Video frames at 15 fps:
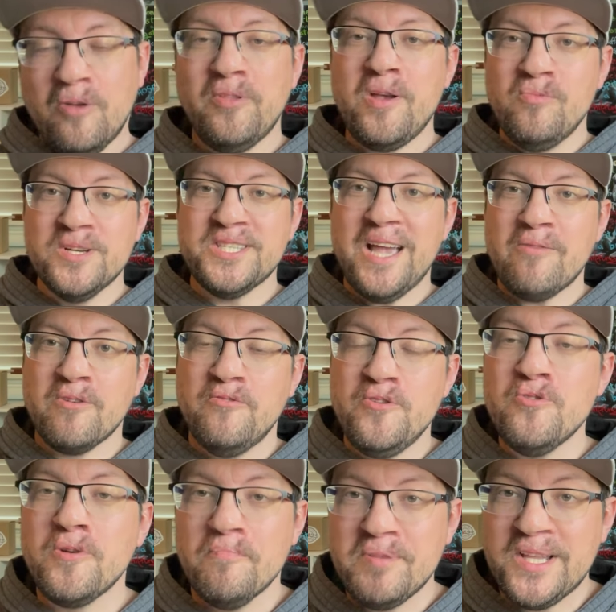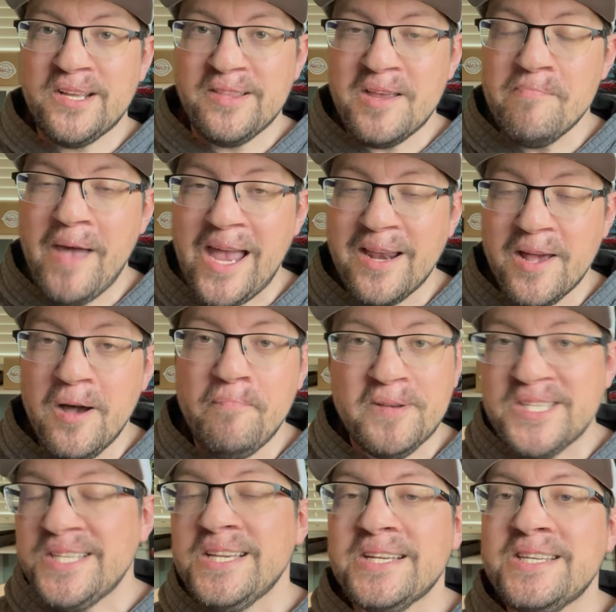only was that review completely made up
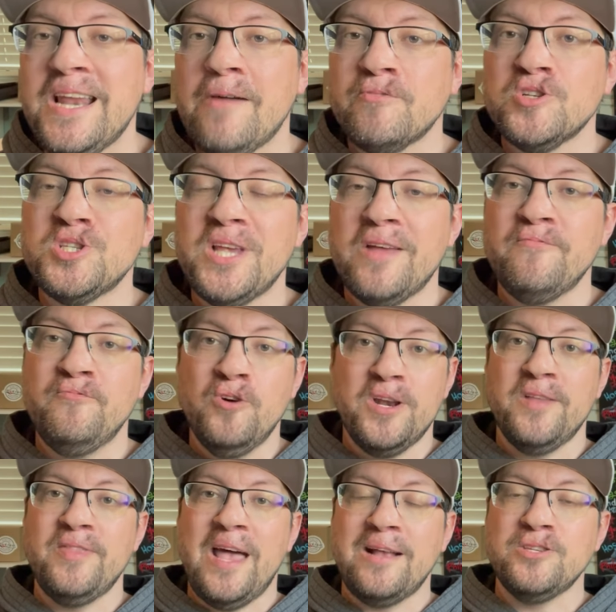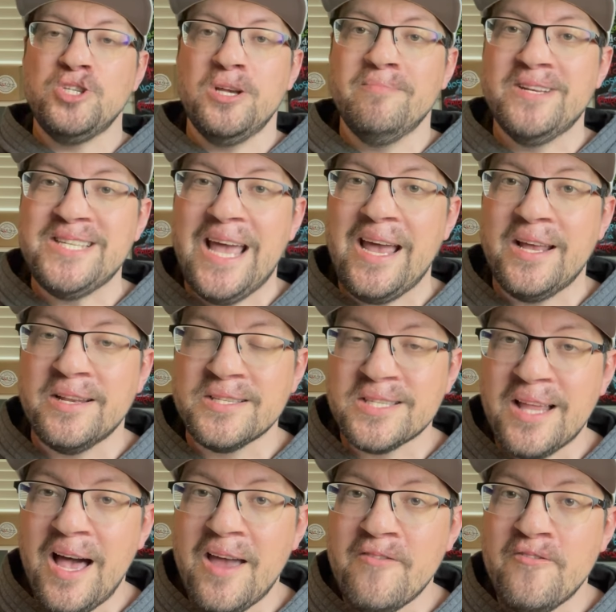as he had never set foot in that gym a day in his
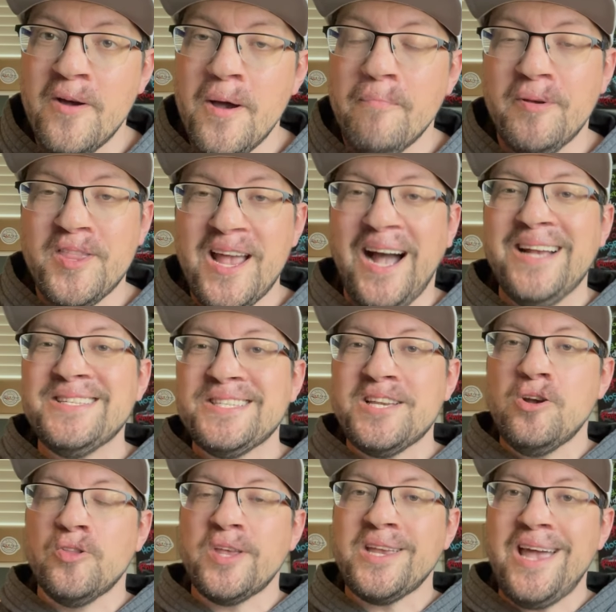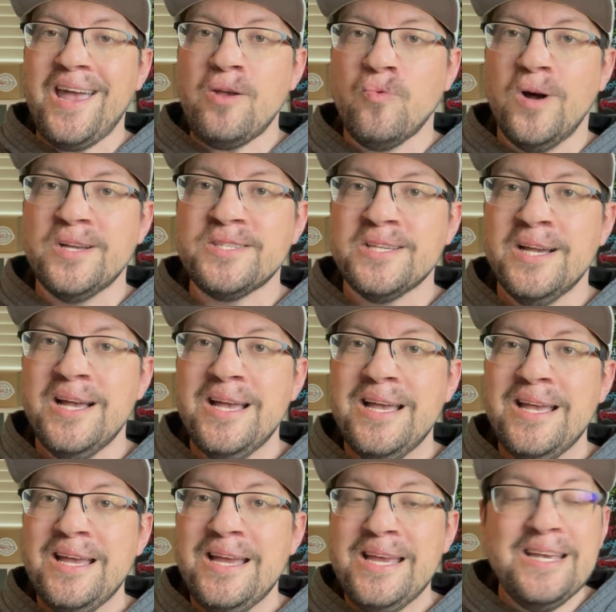life, but the icing on the cake was
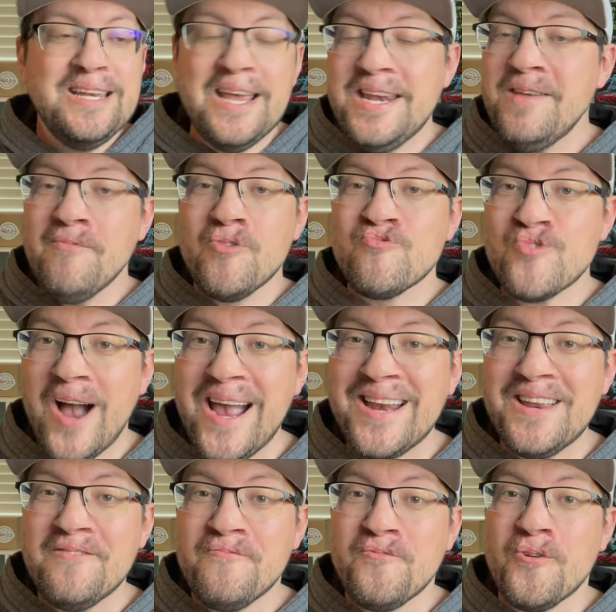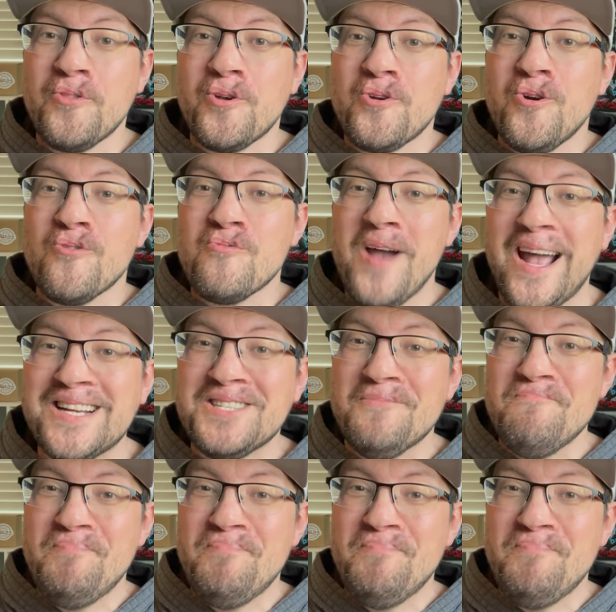he didn't even write it for the correct